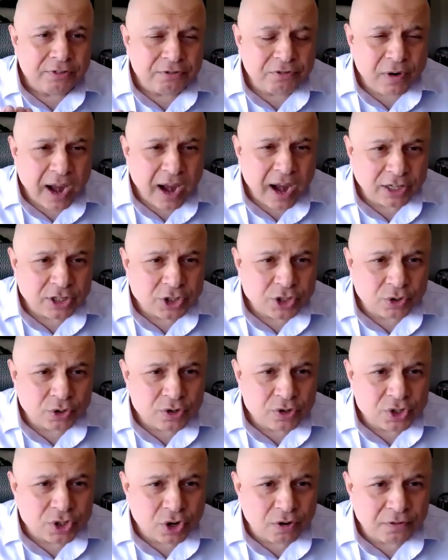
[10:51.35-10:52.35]

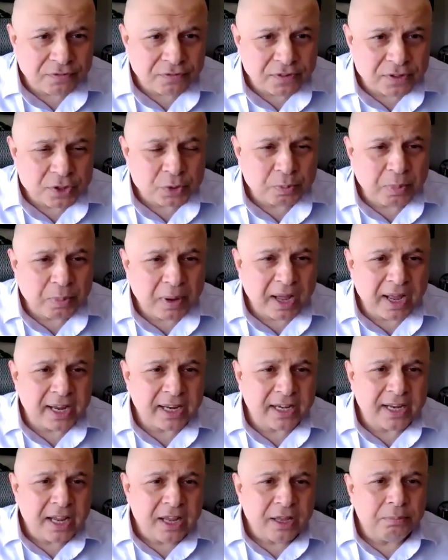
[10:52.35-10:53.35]
fractures of the
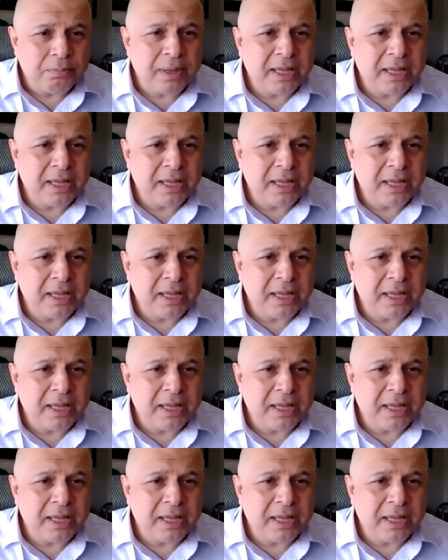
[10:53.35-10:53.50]
spine,